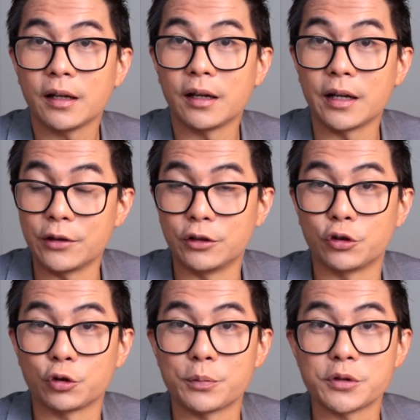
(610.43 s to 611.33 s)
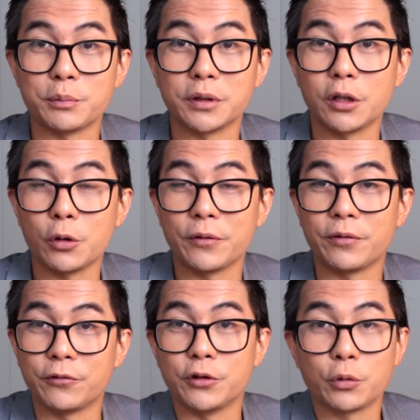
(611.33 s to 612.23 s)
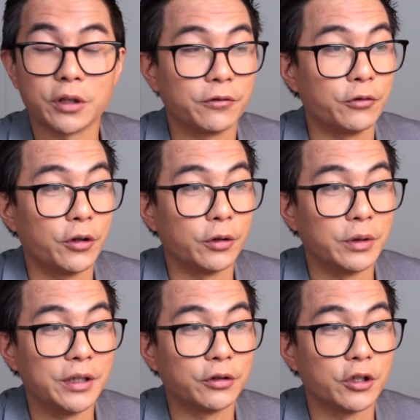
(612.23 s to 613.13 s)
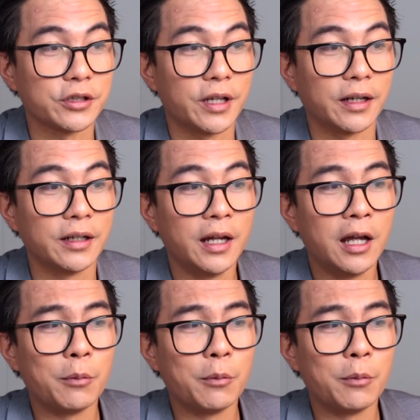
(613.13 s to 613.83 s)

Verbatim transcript: uh, in the description below if, if you want to further research that.